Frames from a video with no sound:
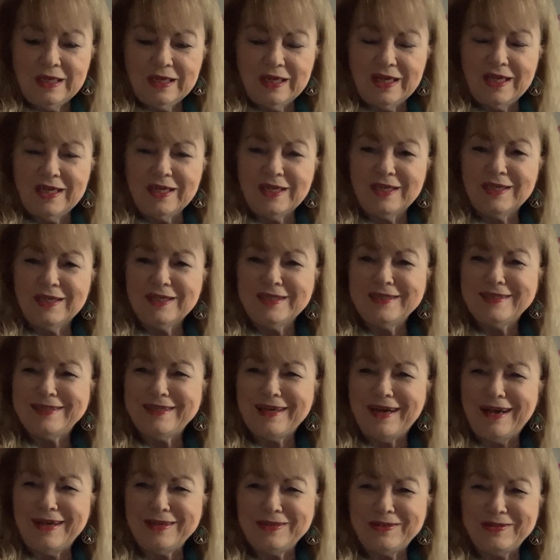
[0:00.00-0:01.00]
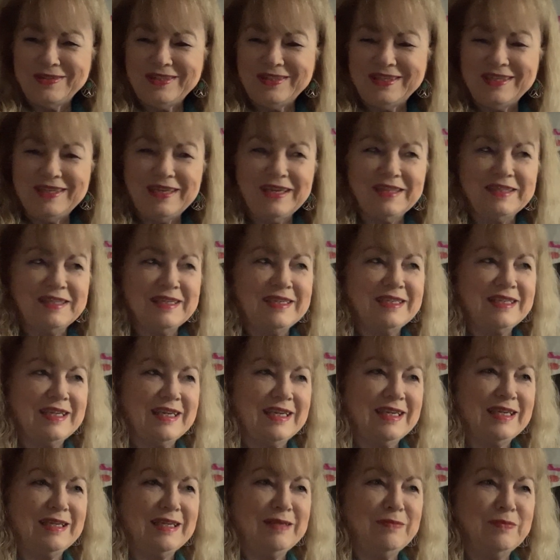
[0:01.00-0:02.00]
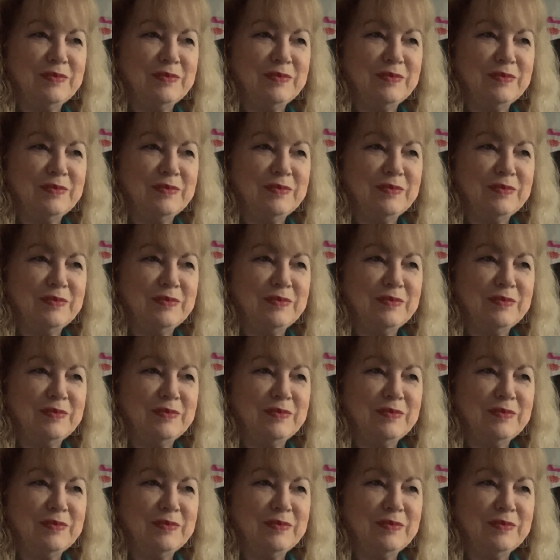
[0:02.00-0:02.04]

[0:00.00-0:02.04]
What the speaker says: doctor the other day,